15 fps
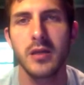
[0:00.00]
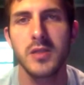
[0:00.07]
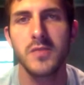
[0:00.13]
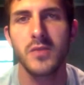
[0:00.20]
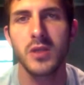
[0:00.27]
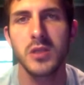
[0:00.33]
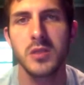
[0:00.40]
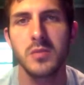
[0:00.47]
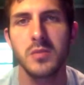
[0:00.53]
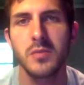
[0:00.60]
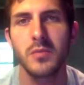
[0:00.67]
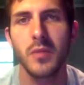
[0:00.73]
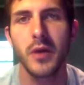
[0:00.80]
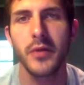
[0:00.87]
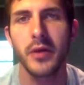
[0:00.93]
His friend's
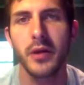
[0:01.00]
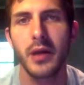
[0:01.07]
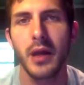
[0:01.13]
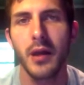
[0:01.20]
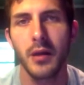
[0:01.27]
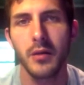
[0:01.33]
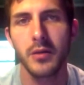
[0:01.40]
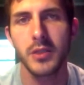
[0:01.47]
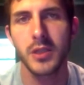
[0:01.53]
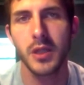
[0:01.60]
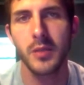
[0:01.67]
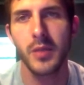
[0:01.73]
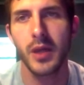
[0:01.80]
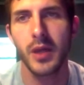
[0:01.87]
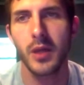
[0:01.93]
mother, Carol, is
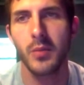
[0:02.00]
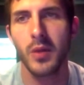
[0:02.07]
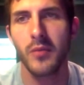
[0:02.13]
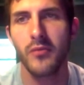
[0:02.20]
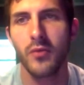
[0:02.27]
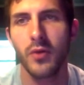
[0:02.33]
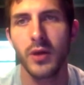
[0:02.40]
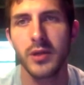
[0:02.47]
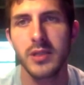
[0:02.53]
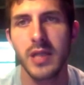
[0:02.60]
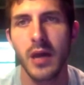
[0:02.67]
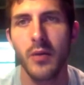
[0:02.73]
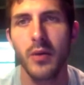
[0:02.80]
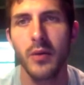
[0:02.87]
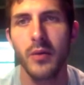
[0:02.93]
going to pick him up for us.
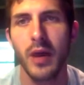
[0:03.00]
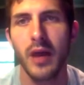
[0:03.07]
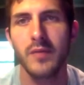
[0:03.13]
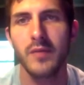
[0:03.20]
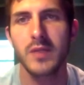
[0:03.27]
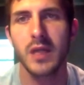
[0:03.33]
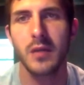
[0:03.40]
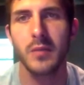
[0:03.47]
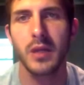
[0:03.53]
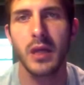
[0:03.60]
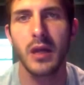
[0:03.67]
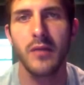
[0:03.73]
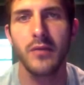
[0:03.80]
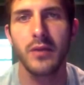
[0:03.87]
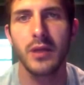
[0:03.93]
That way we have time to
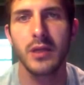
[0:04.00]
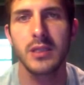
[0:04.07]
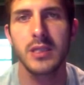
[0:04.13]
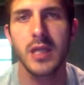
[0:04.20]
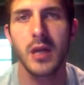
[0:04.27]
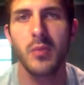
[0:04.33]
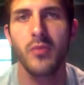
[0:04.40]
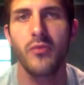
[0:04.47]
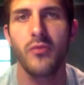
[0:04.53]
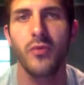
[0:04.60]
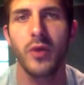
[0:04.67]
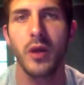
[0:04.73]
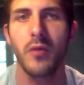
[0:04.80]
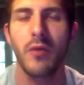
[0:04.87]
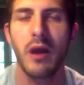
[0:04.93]
get everything set up
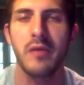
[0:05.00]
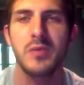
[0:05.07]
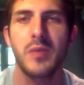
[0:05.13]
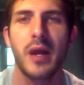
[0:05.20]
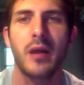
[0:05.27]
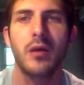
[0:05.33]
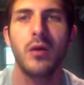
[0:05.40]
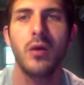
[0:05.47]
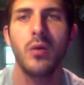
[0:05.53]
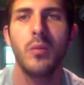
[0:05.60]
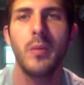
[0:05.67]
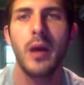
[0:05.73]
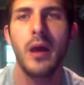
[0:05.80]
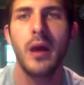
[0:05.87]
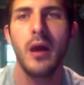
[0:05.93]
before he arrives back home.